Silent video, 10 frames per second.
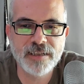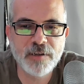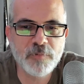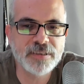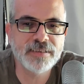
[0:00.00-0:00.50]
and
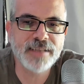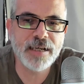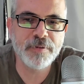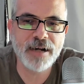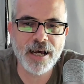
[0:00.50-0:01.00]
we'll just
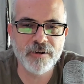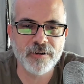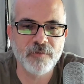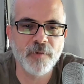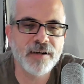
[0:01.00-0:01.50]
keep an eye on
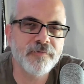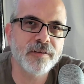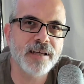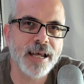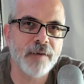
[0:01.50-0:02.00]
it waiting for
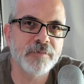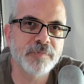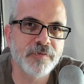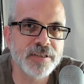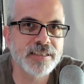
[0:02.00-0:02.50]
the camera's
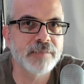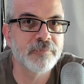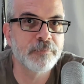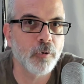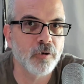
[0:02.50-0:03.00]

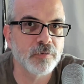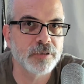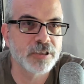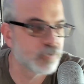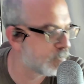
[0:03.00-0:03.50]
provisioning portal
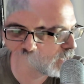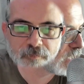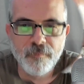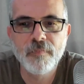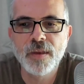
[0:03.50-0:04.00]
to
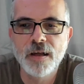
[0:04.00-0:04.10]
appear.